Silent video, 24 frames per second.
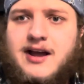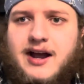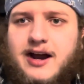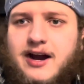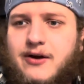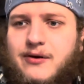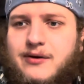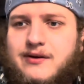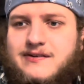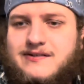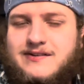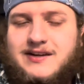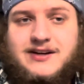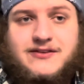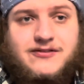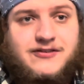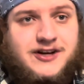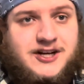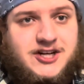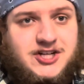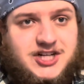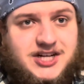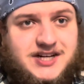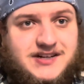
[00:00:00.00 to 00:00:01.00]
I always like
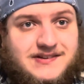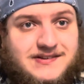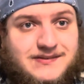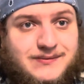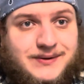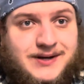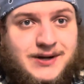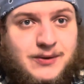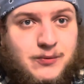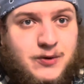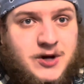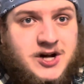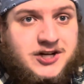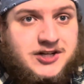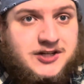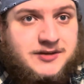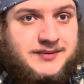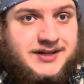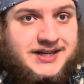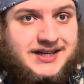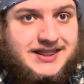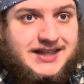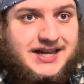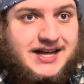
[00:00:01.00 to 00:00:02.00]
franchises when I watch them
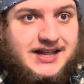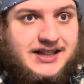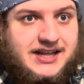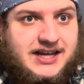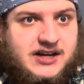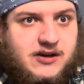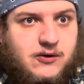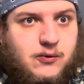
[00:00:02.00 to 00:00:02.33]
like that, like,